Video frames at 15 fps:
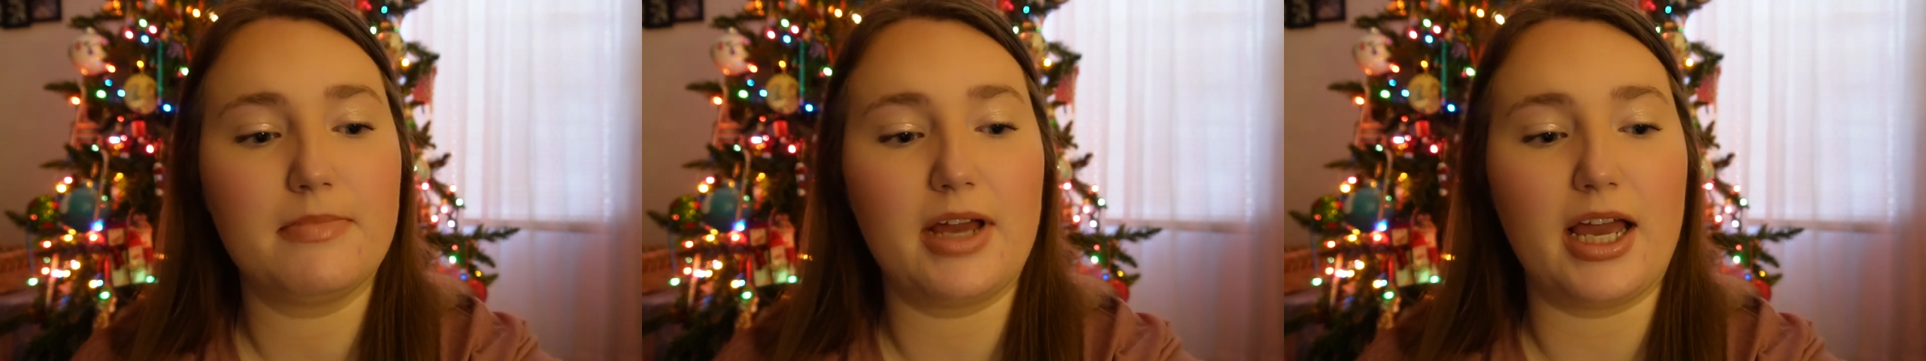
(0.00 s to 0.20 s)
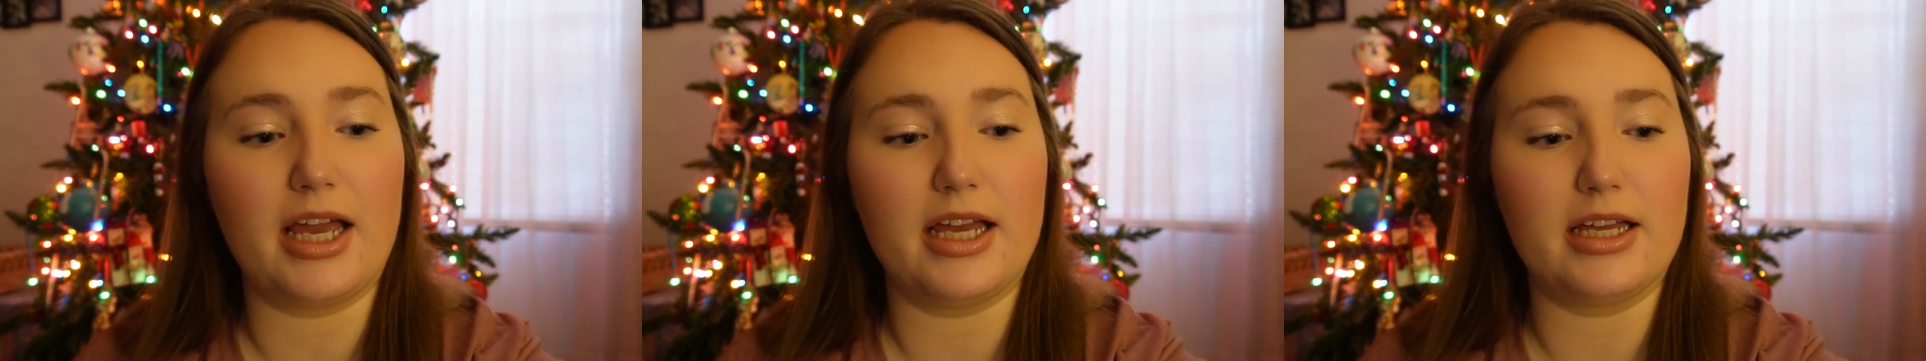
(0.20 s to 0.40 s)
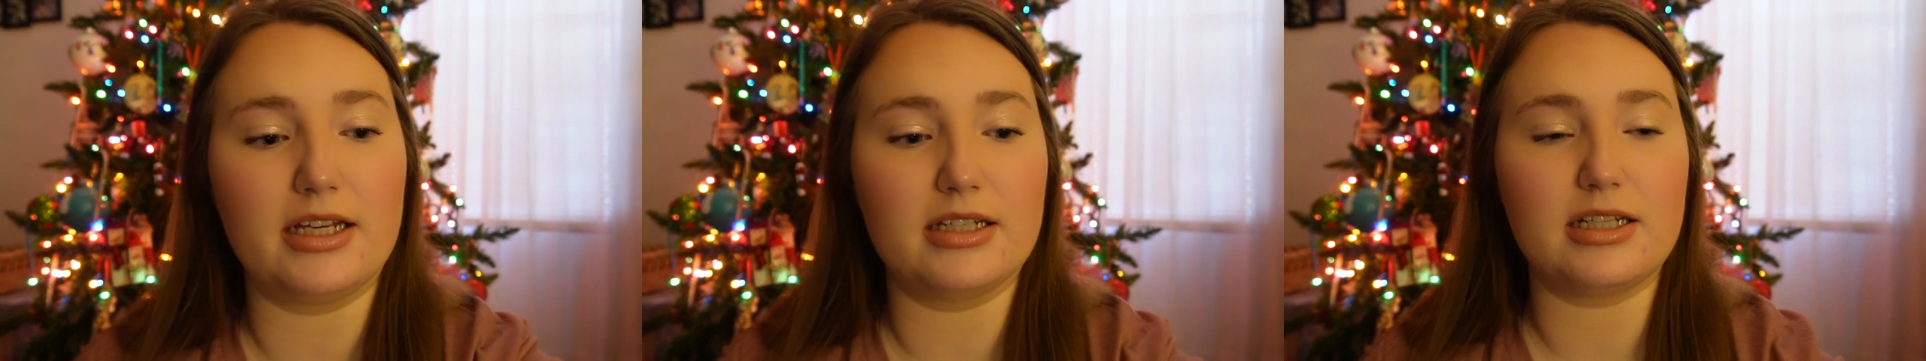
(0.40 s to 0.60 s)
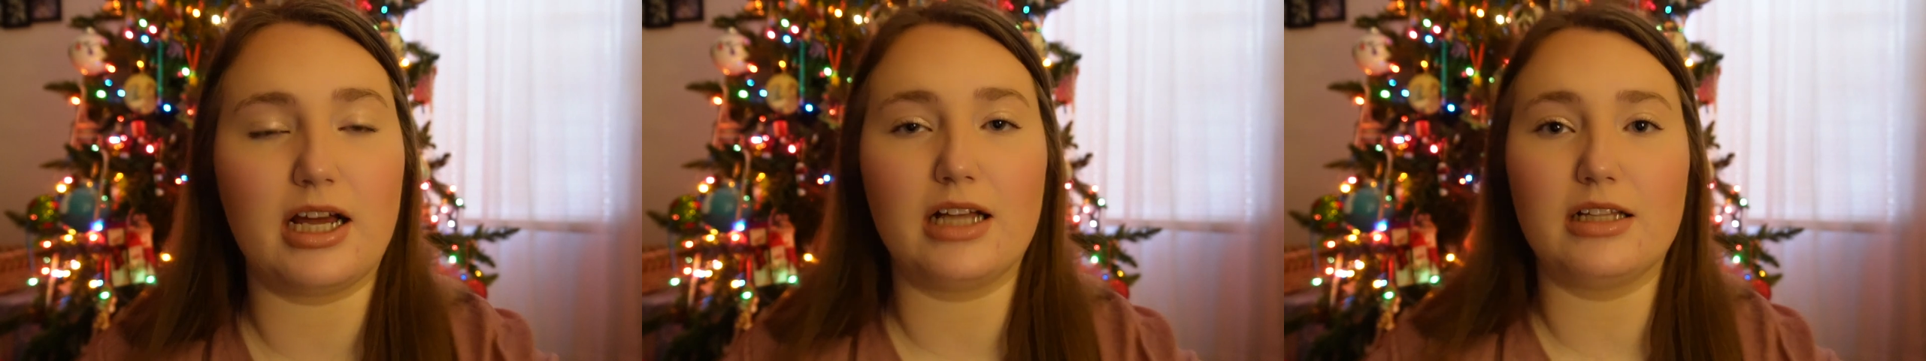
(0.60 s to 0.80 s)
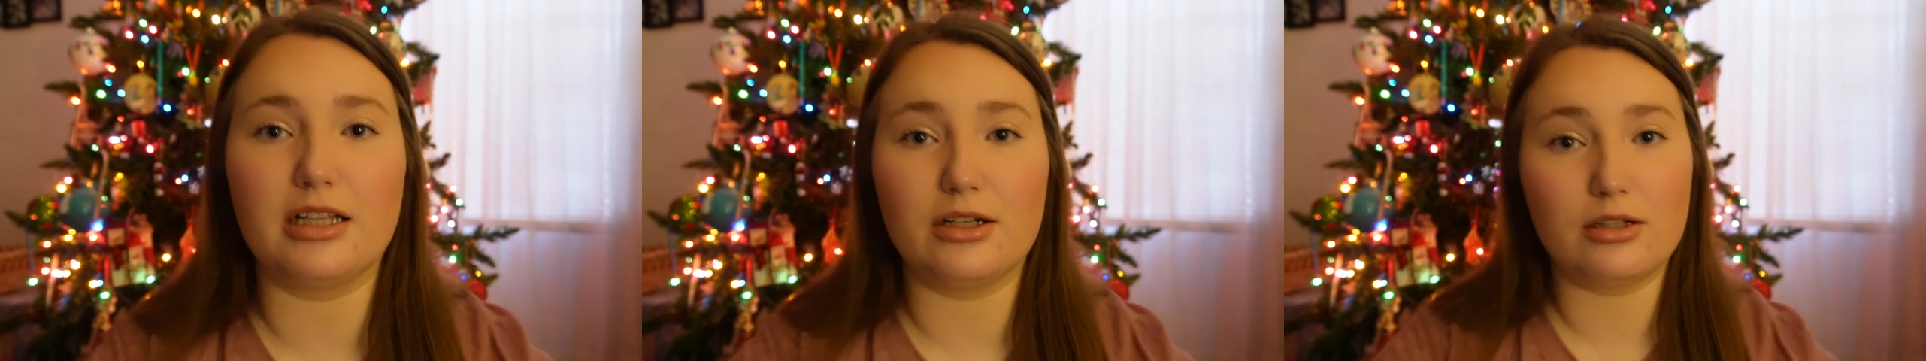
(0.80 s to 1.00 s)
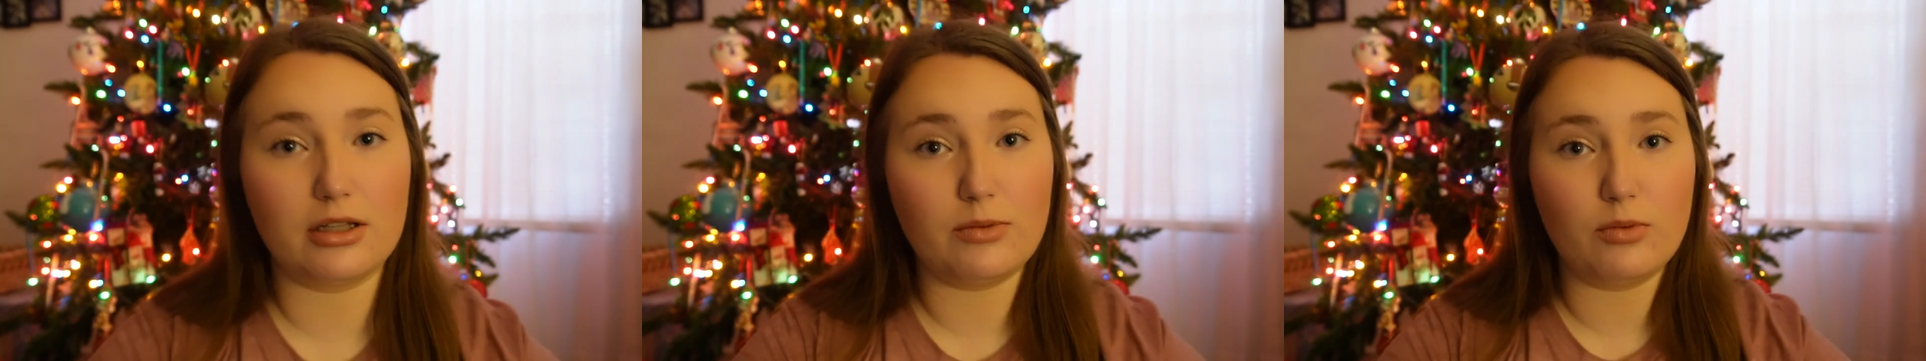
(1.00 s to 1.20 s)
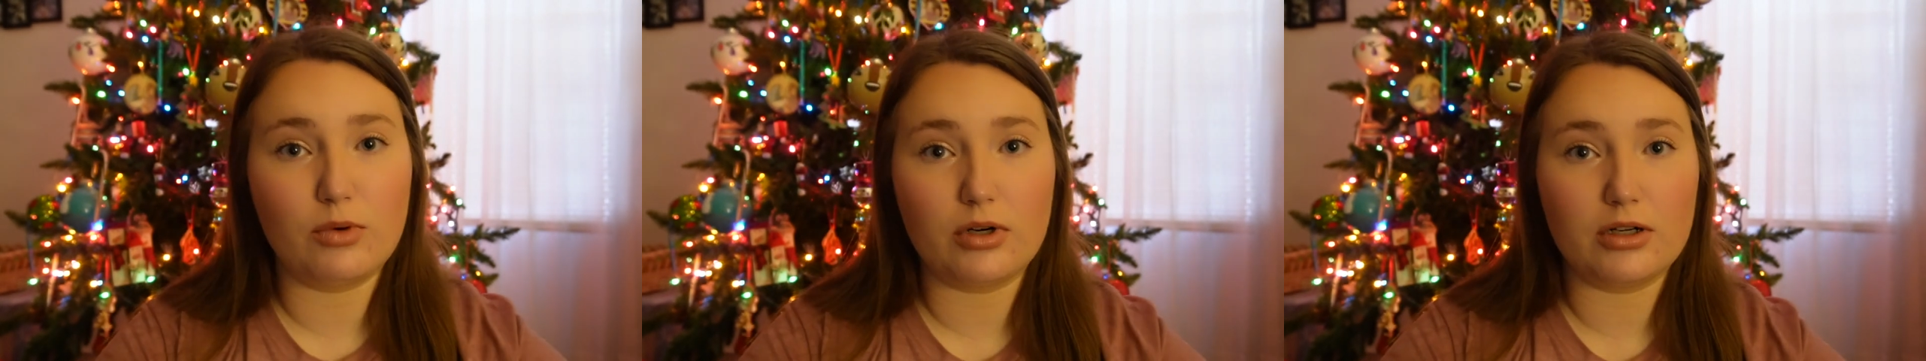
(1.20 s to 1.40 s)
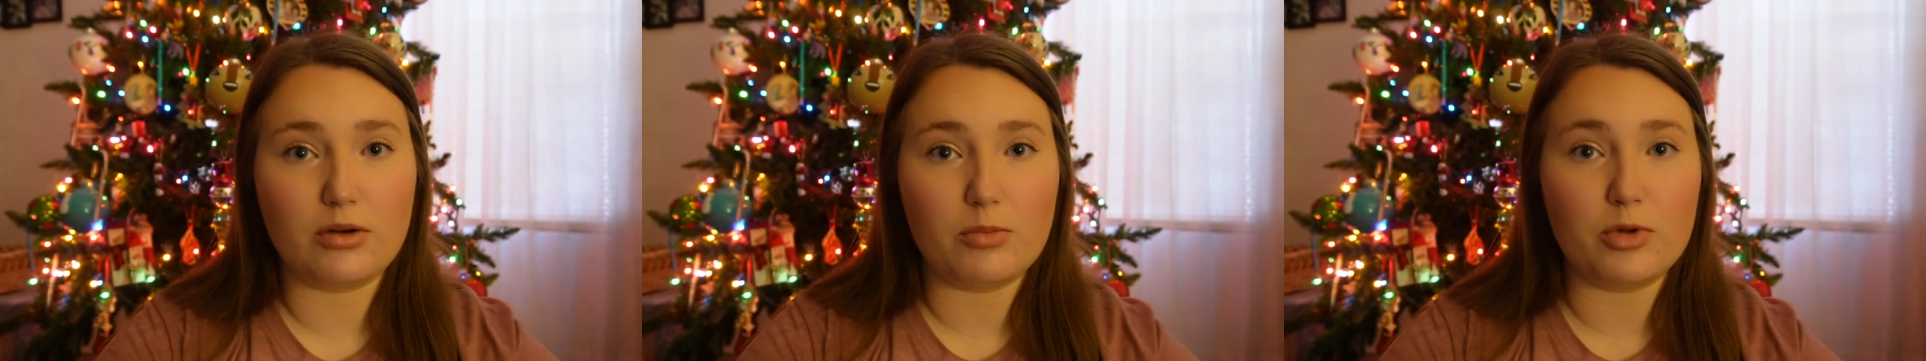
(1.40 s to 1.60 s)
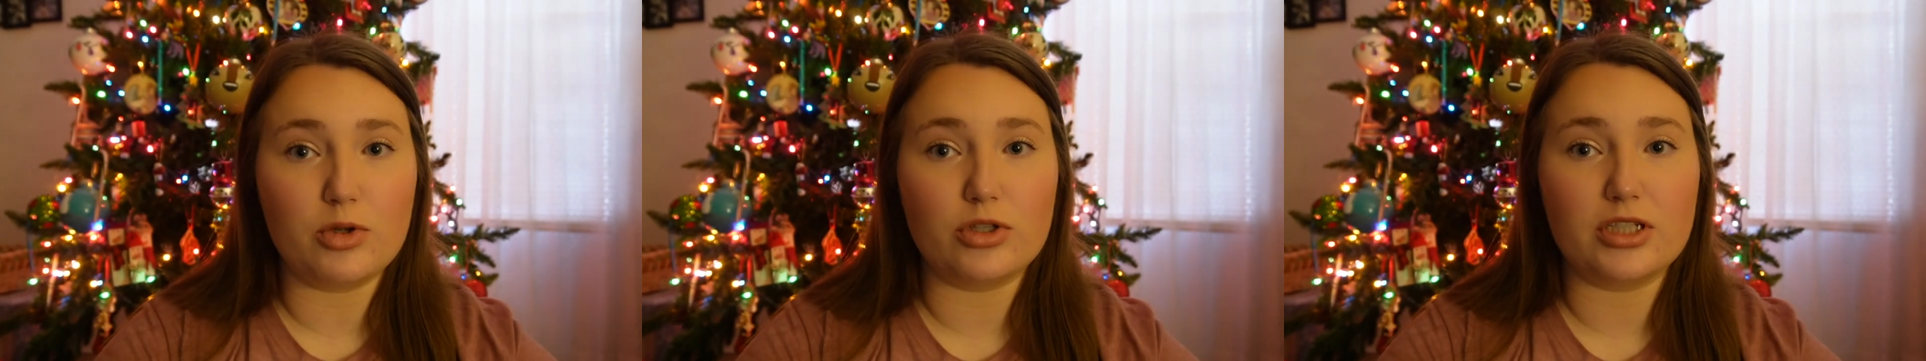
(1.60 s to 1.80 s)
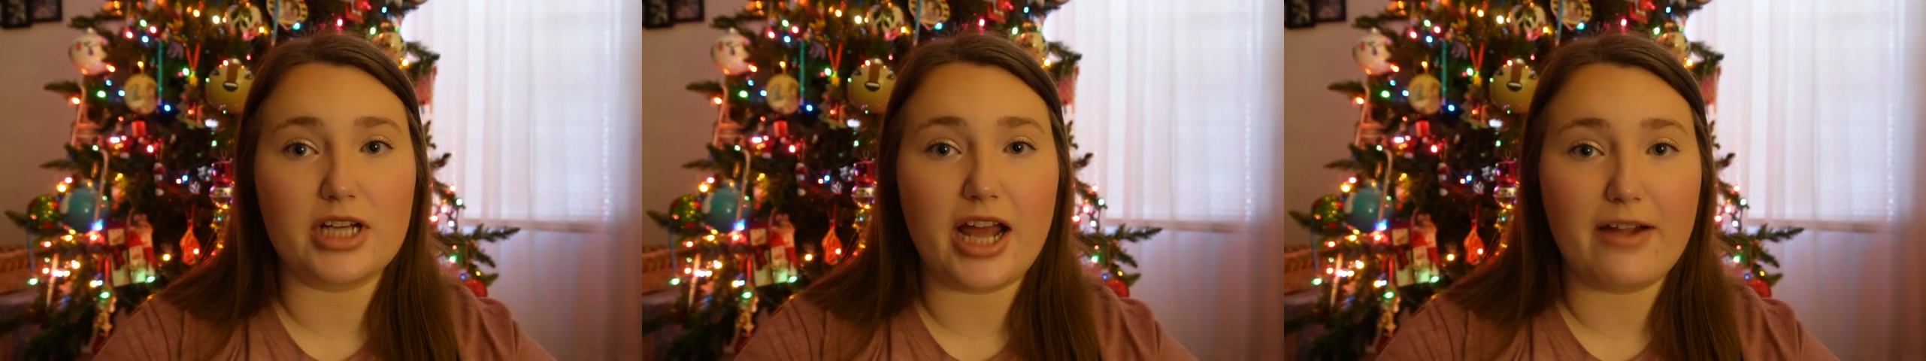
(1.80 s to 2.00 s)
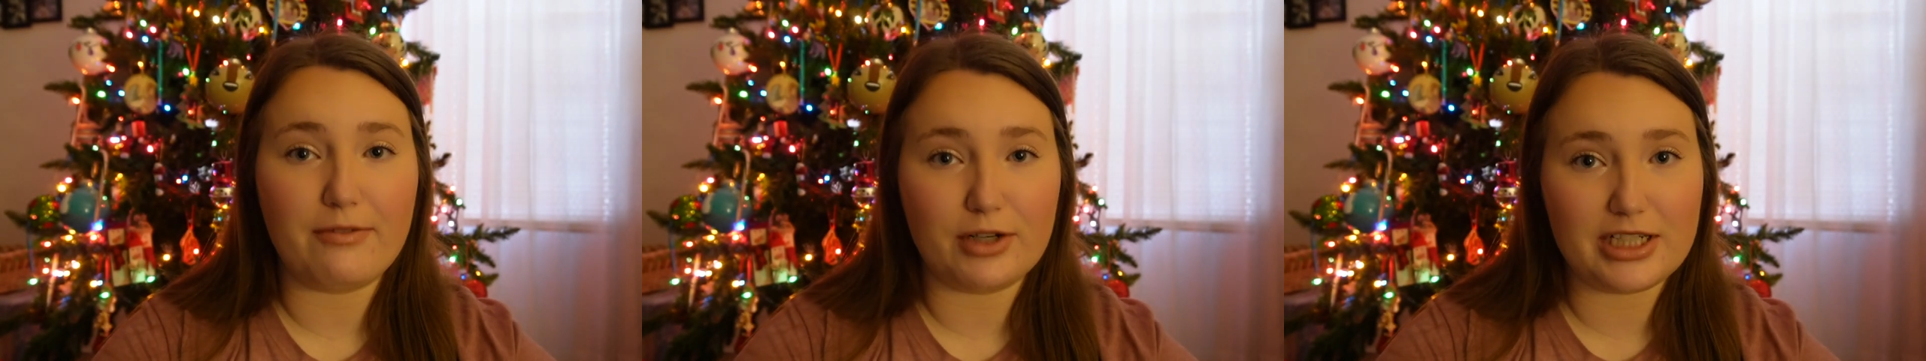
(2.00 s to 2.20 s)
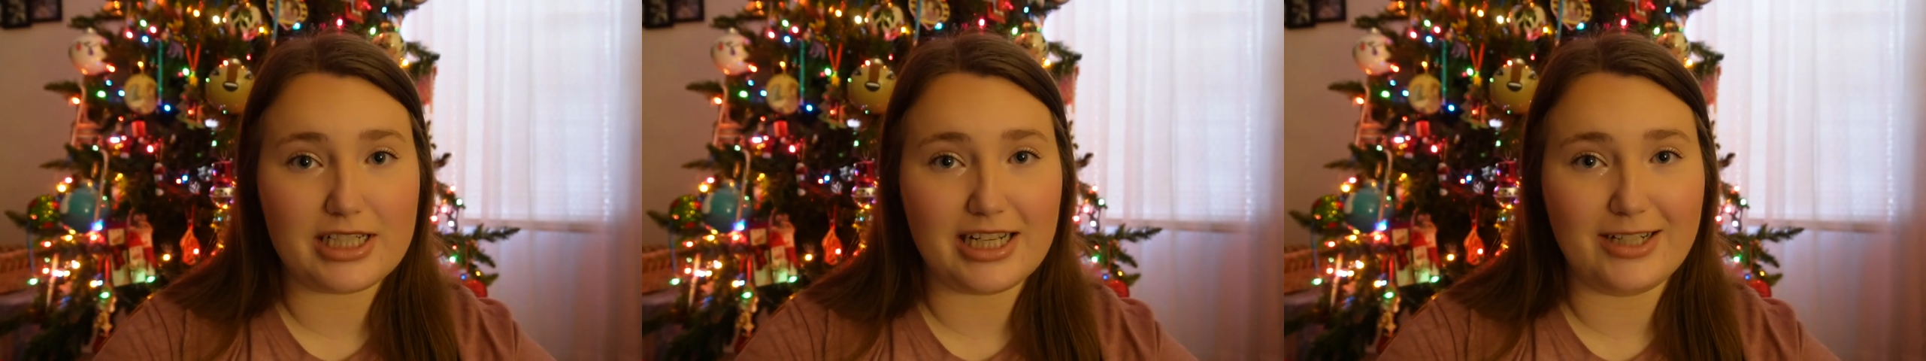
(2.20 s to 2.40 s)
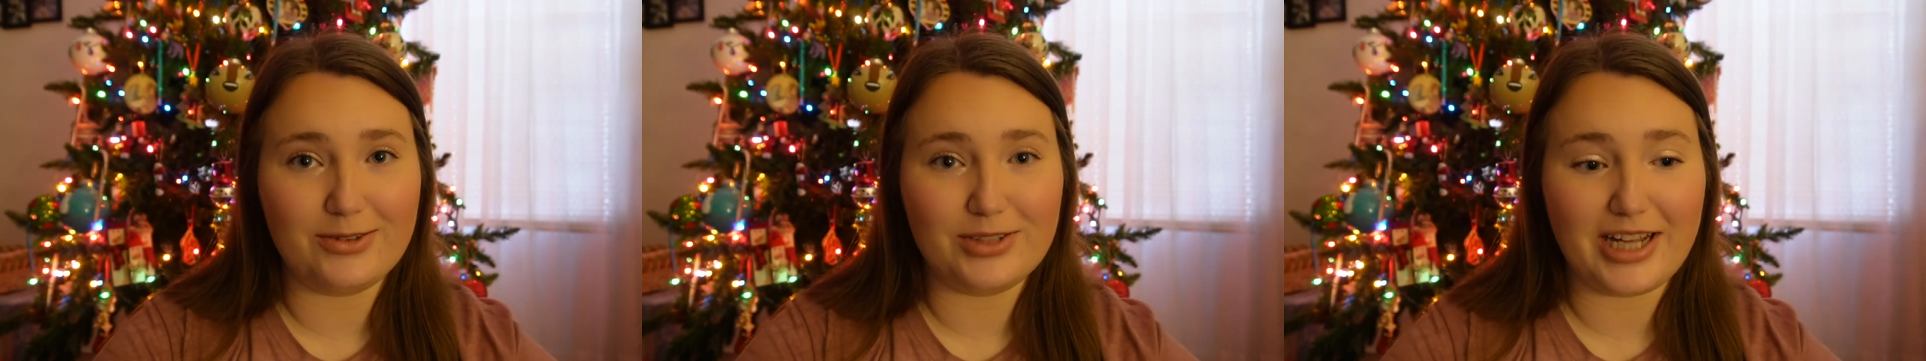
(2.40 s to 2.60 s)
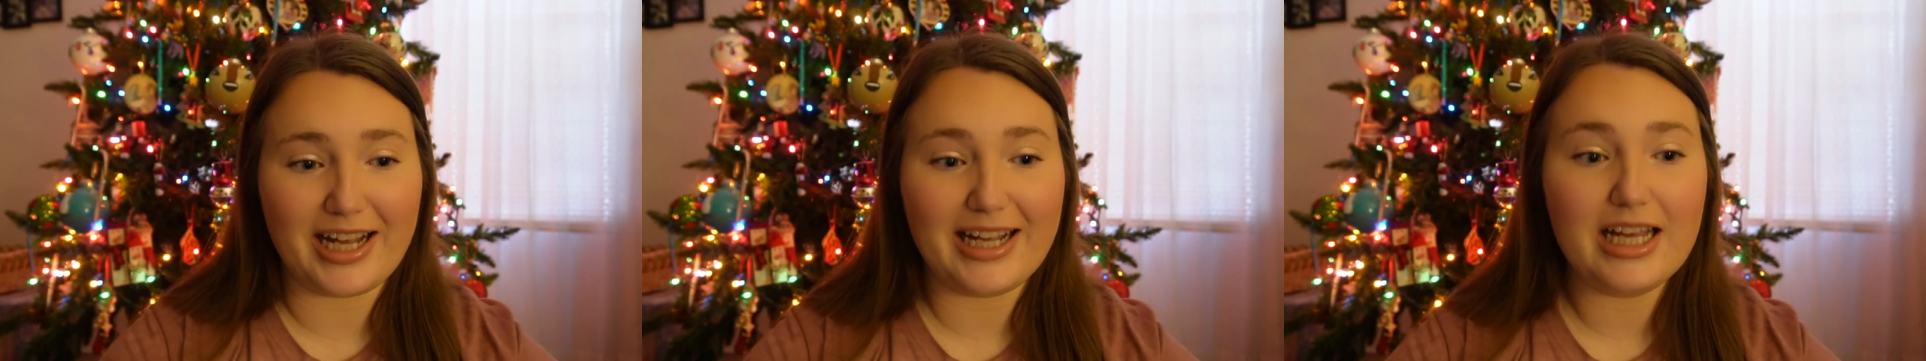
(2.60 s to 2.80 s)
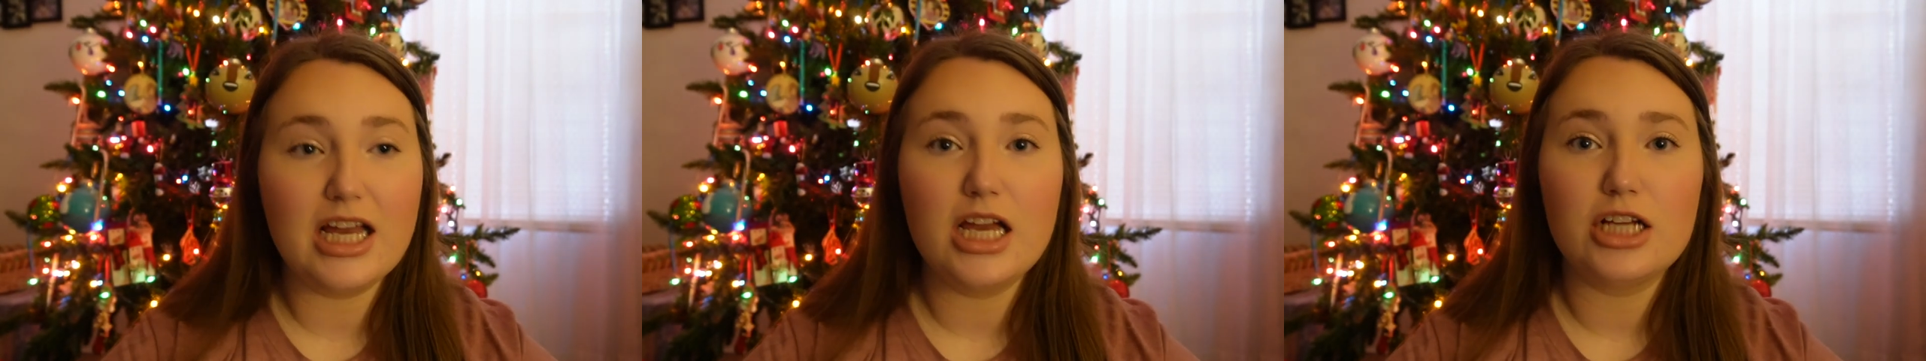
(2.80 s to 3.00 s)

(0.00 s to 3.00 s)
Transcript: and I literally wore it almost every single day